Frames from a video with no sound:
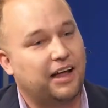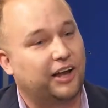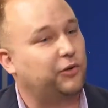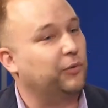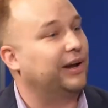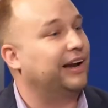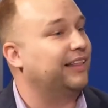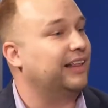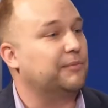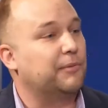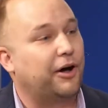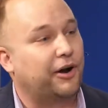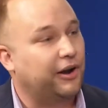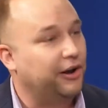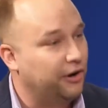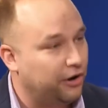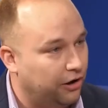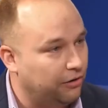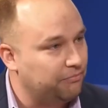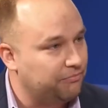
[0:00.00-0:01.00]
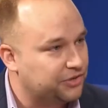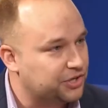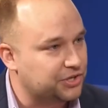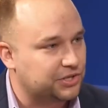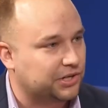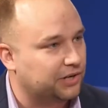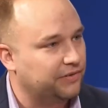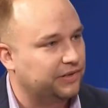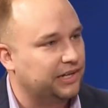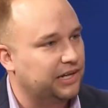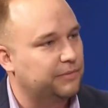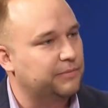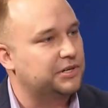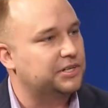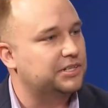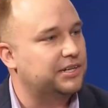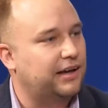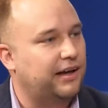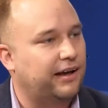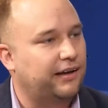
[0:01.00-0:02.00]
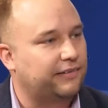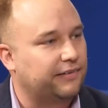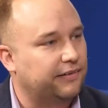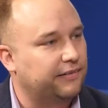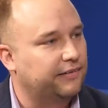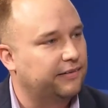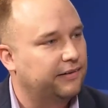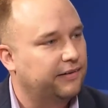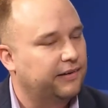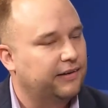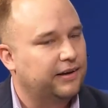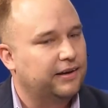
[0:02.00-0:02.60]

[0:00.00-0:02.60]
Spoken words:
not doing anything about it at all, just serving the images as is.